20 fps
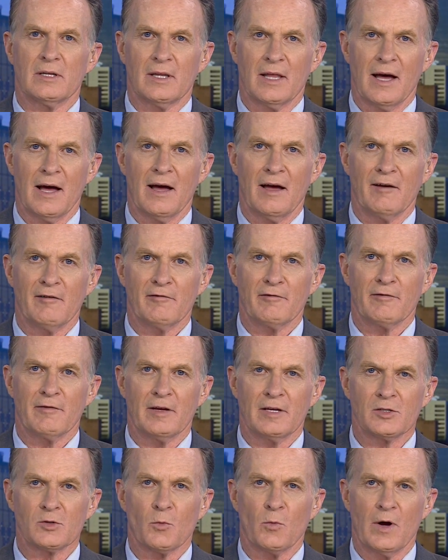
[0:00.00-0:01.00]
alive
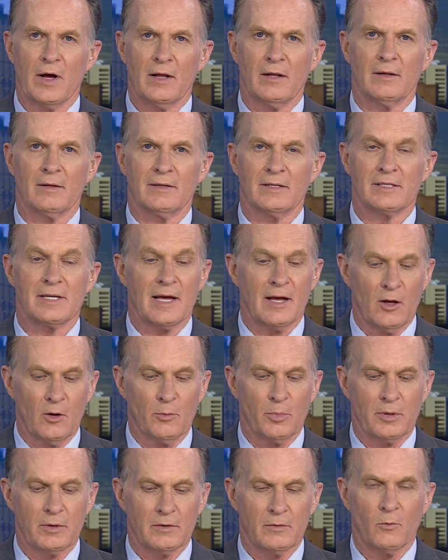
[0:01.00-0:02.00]
as well as
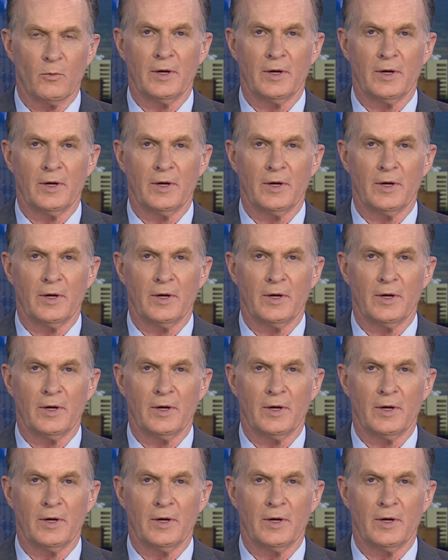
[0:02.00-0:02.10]
help